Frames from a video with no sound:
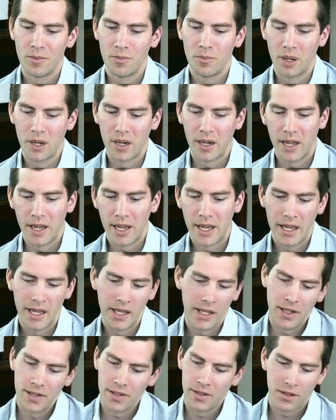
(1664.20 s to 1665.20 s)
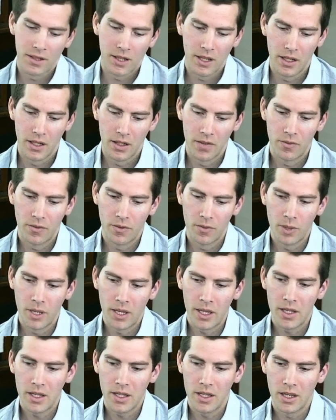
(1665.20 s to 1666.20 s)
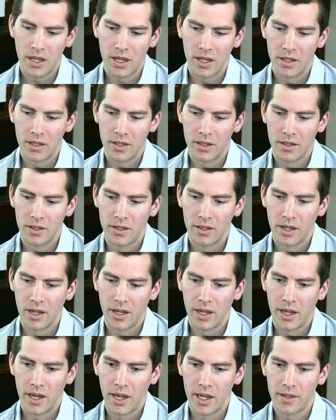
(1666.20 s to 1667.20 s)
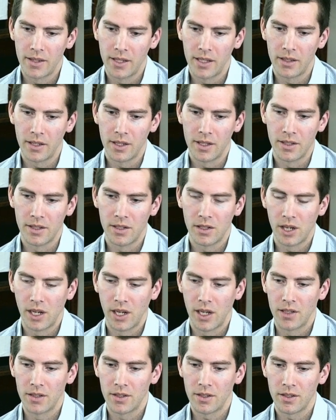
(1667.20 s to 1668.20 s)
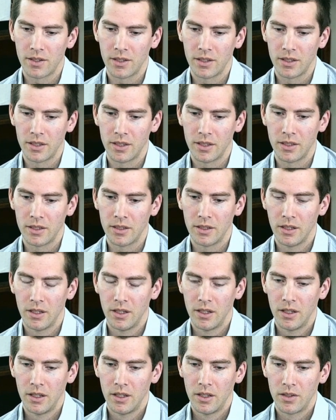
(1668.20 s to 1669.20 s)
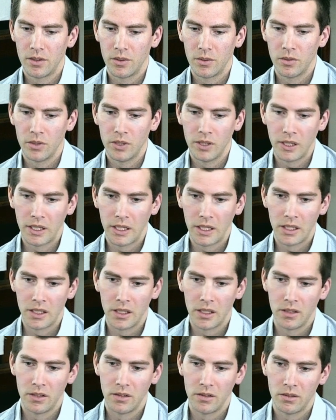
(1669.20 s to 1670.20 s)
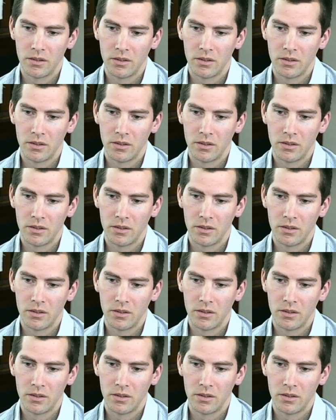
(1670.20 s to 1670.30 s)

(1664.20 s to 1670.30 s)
But I guess it, for me, I think there's a chance to really,